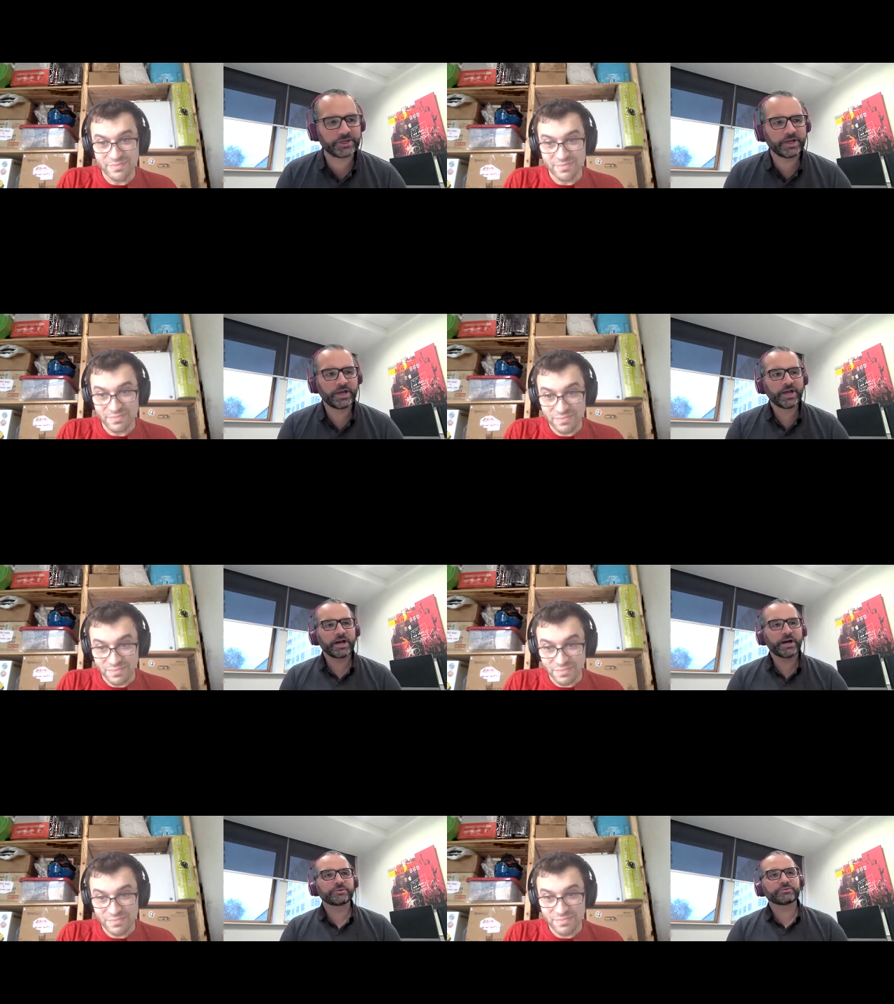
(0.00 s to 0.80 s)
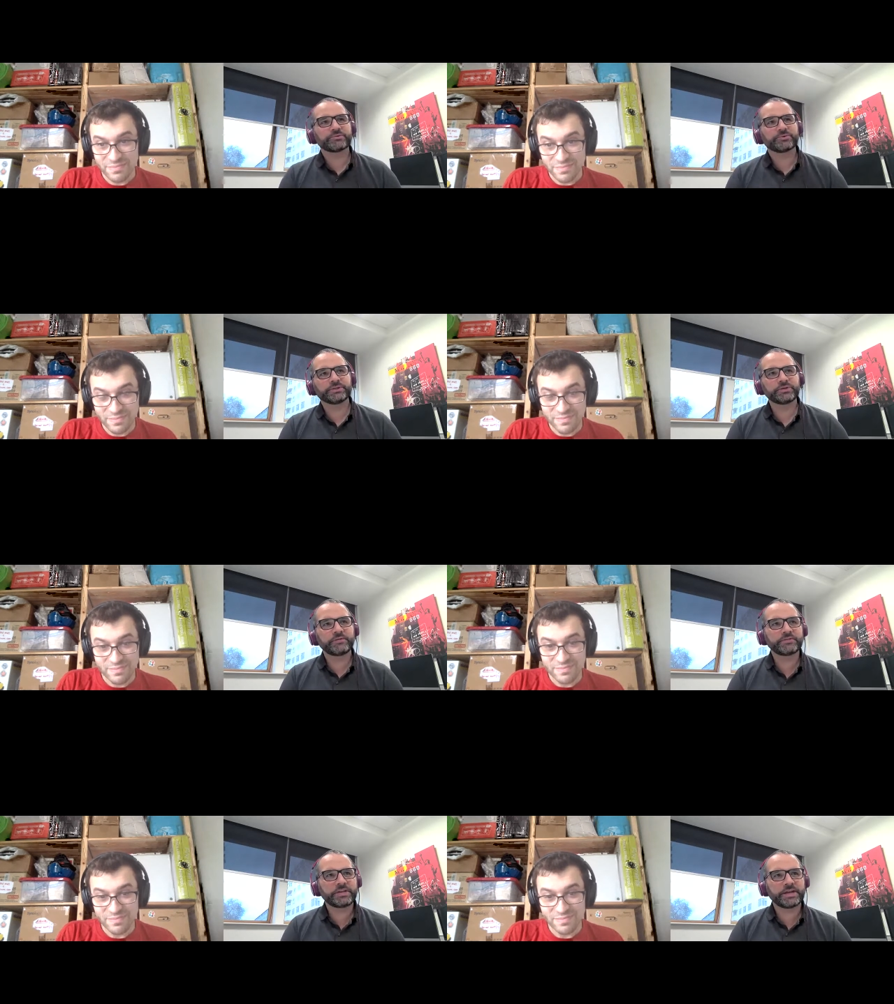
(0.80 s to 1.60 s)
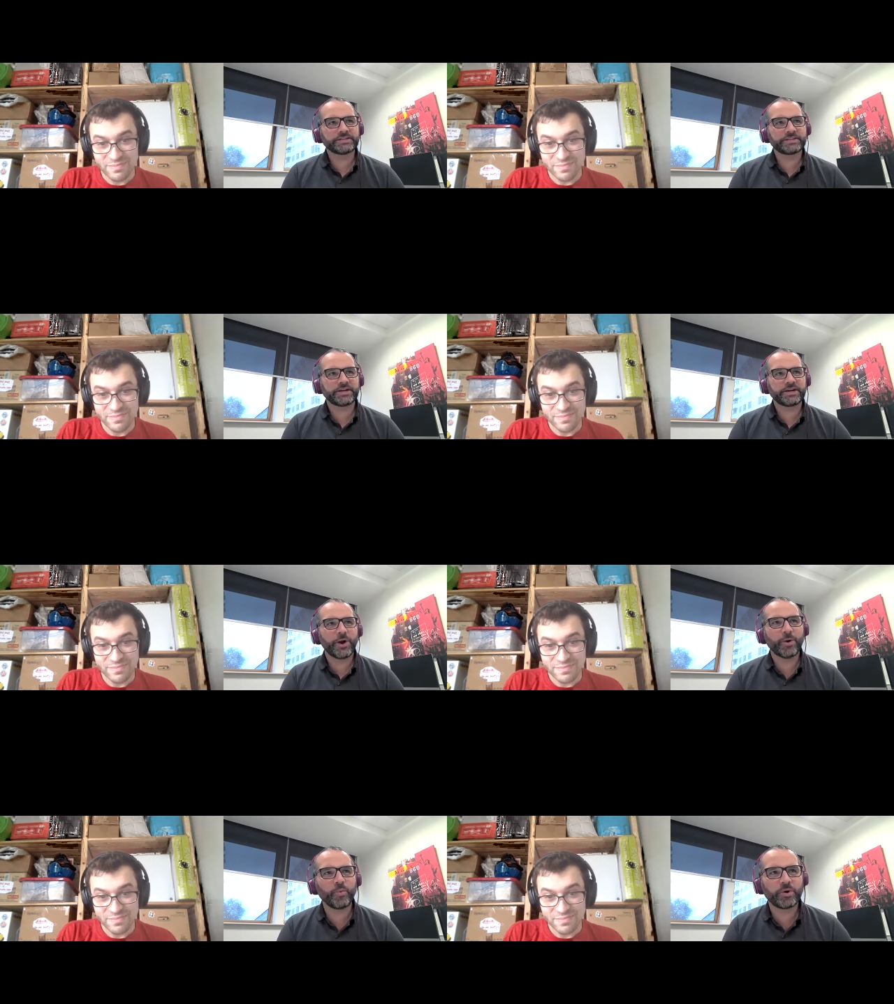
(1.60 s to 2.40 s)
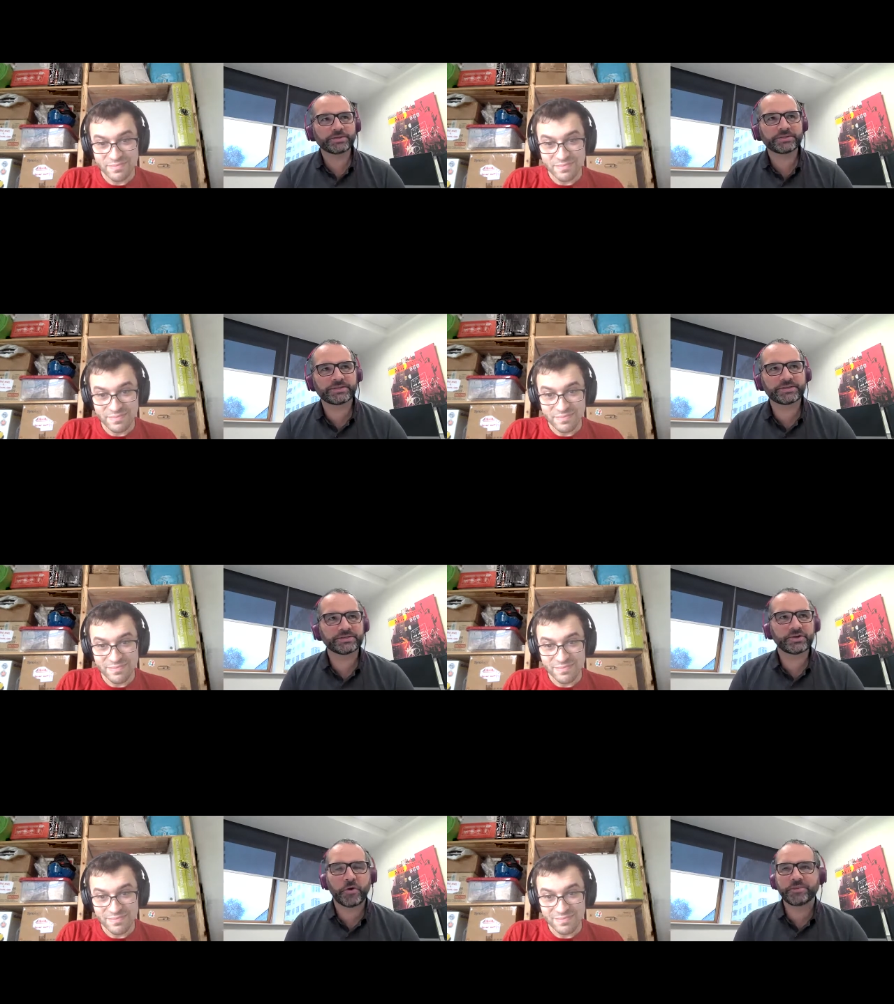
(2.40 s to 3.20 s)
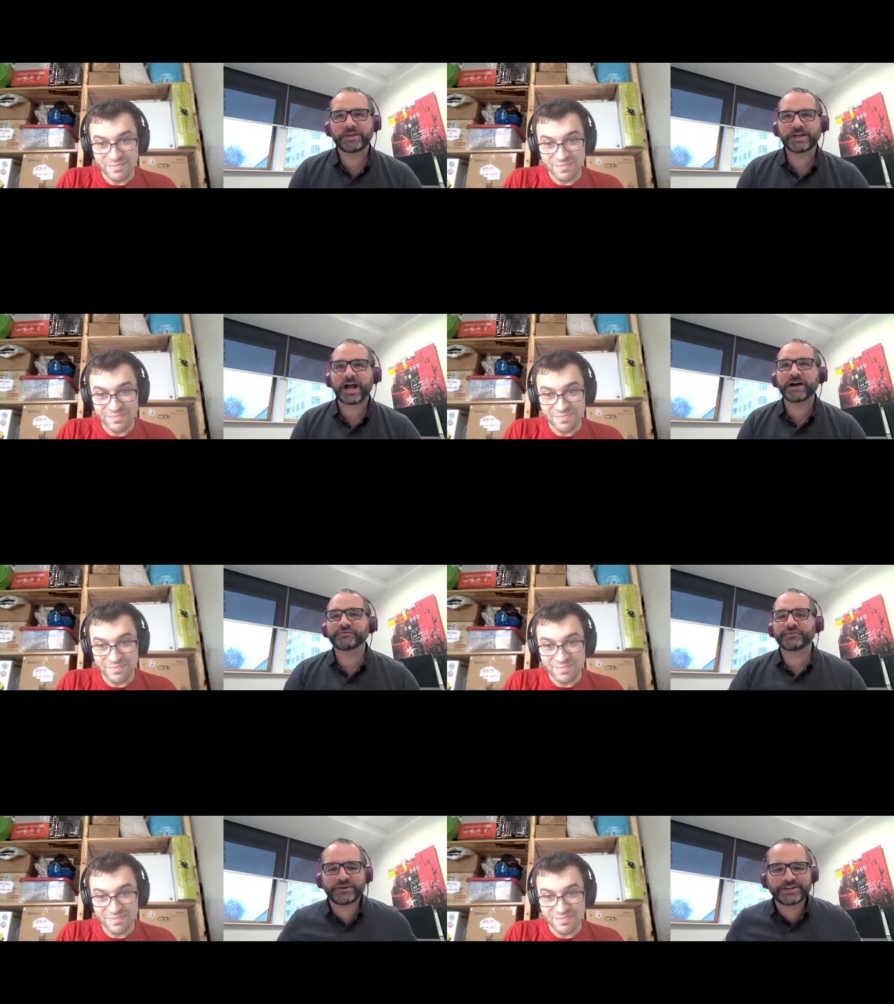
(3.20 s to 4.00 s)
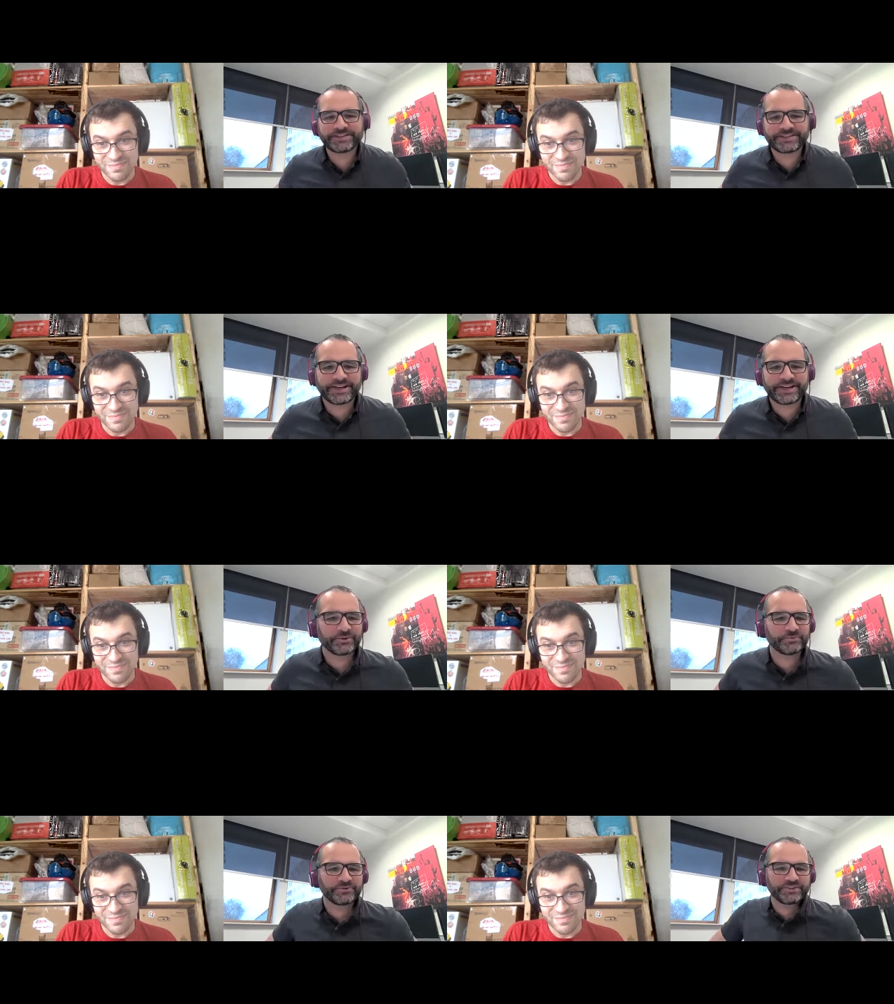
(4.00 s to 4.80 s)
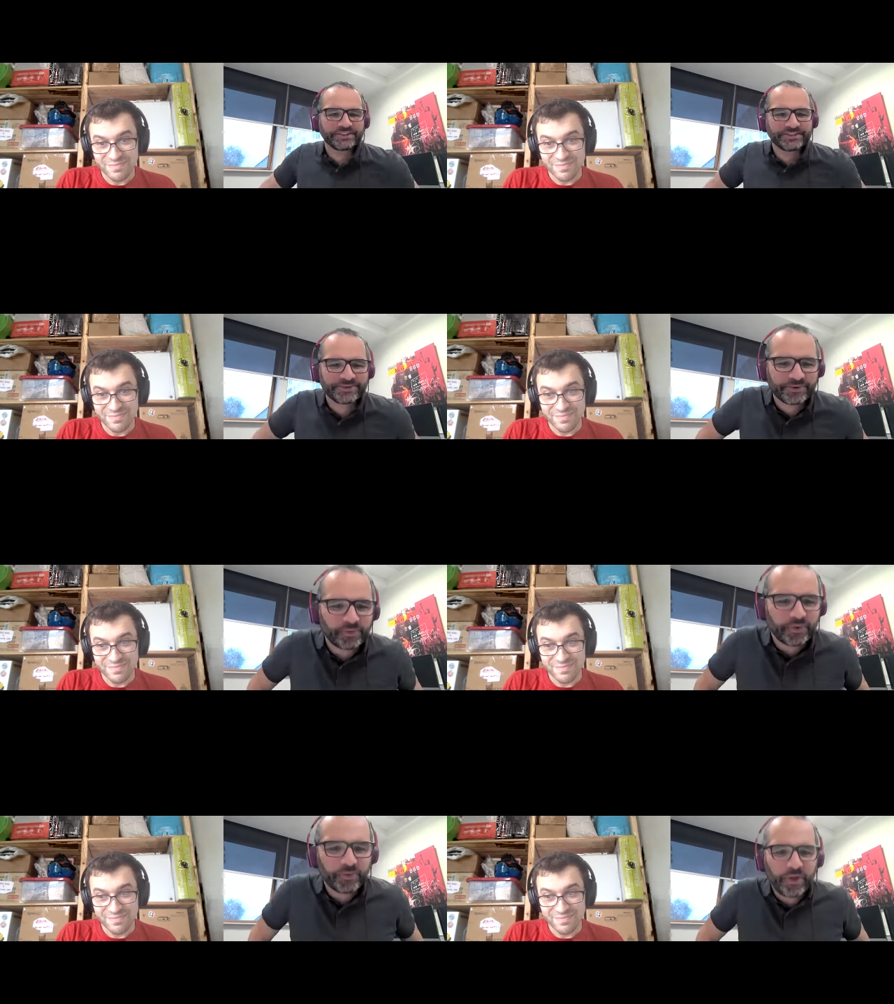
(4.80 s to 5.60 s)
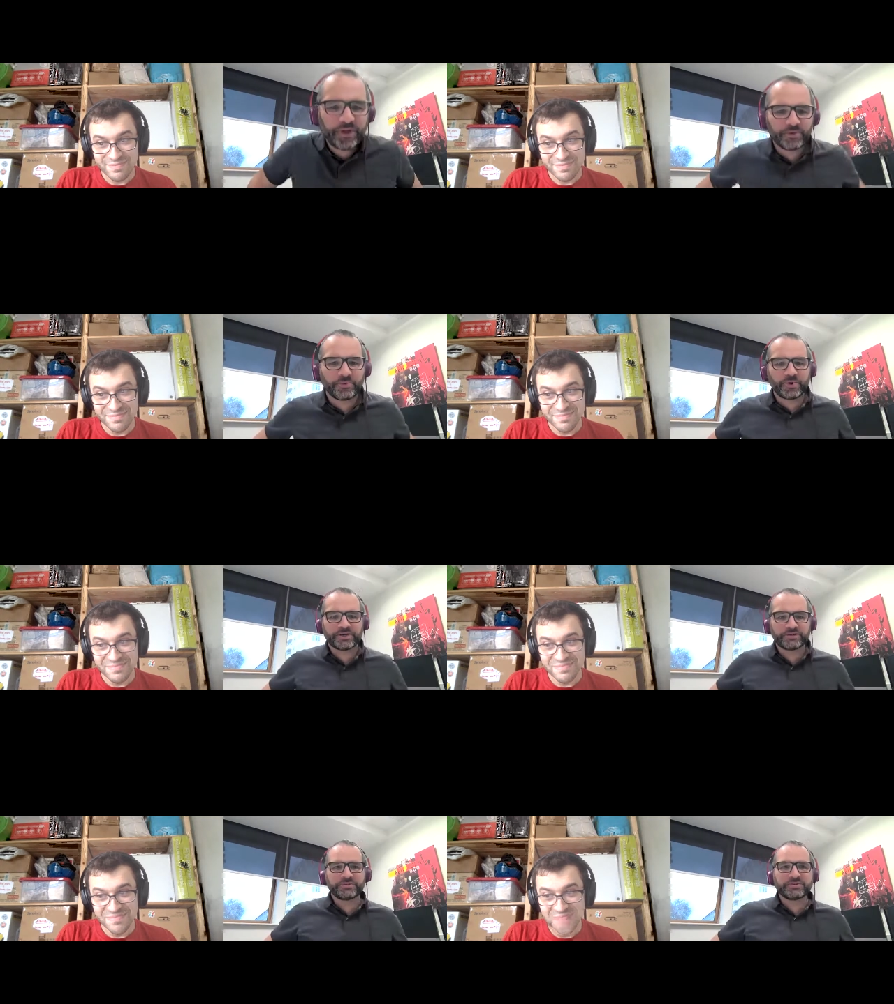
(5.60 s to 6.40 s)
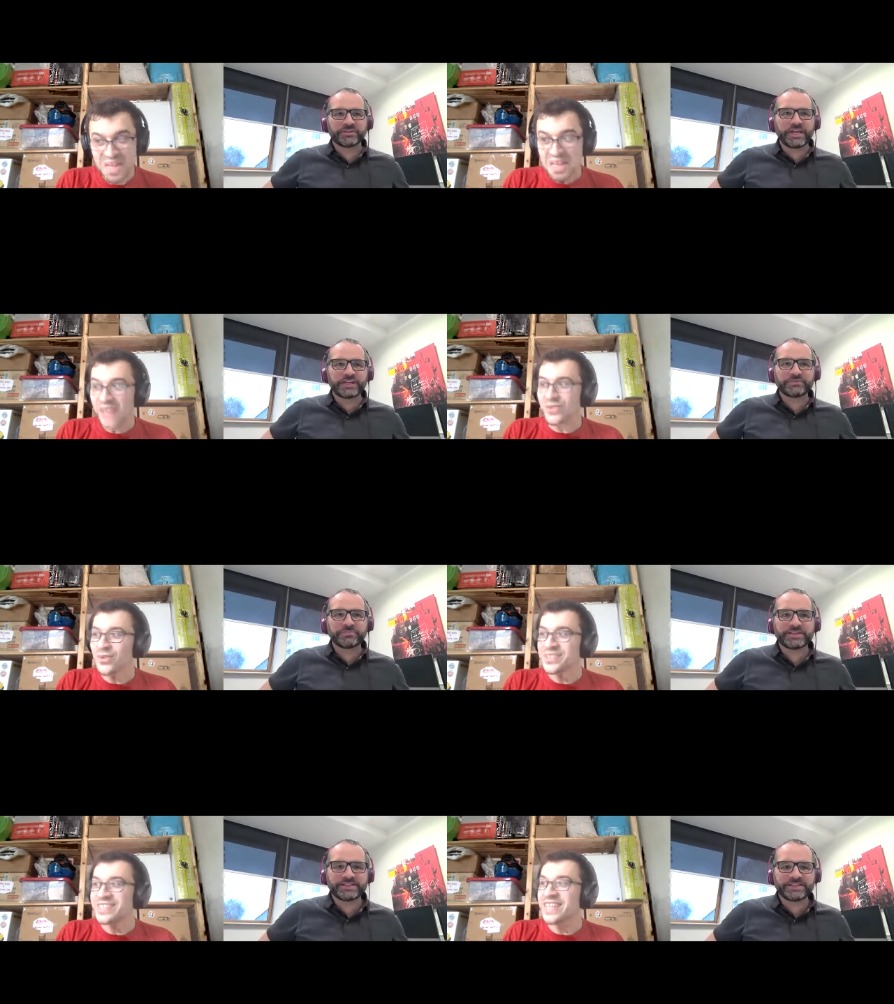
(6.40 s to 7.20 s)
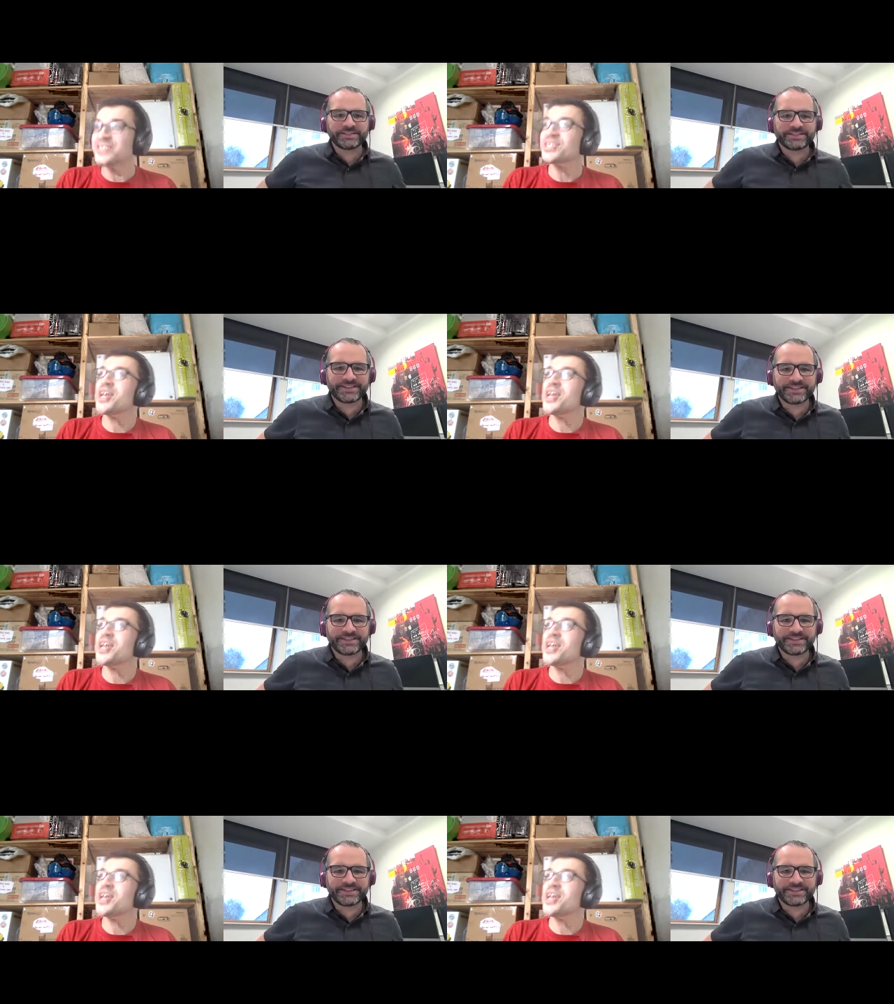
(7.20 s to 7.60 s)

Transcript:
Speaker 1: And I was wondering, do you have any idea what's coming after exascale computing, or wh- where do you think? I don't know, zettascale